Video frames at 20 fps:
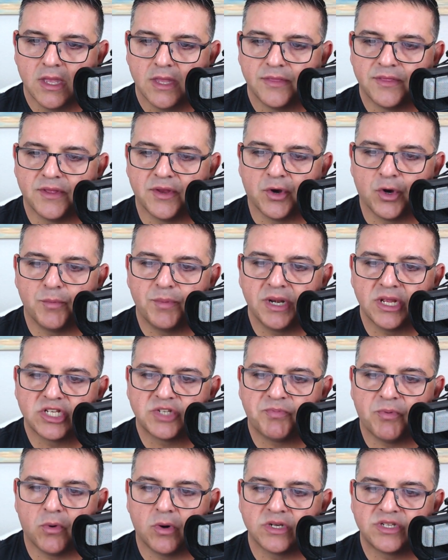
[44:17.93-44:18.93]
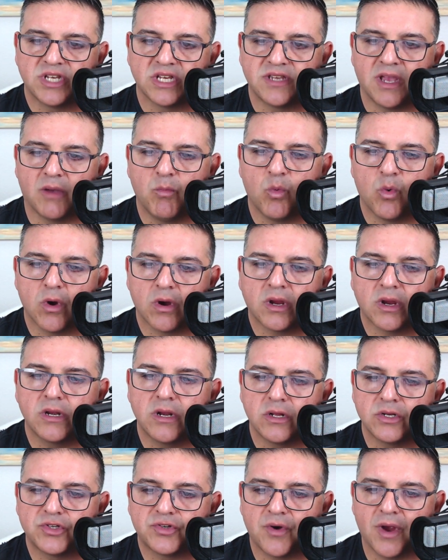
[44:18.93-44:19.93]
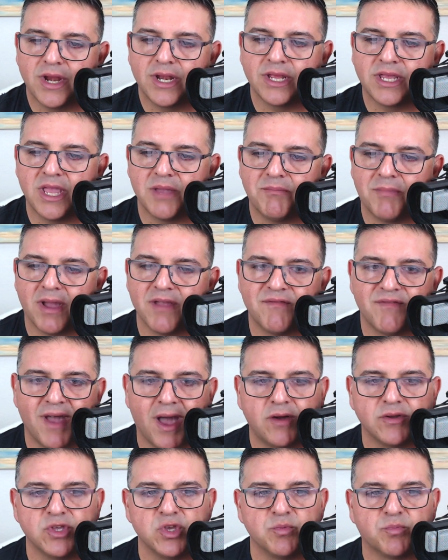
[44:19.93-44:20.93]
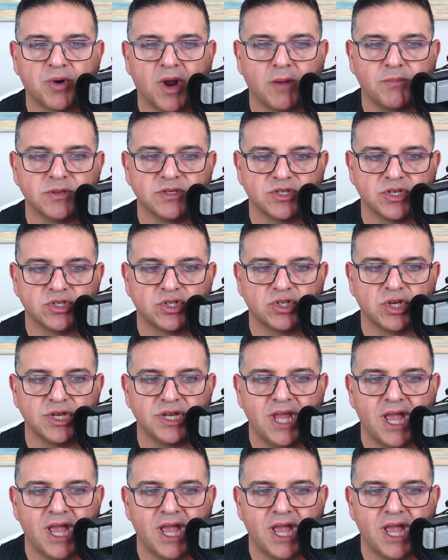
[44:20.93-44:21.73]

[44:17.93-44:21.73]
The Urban Explorer says, I'm working on trying to get my value proposition.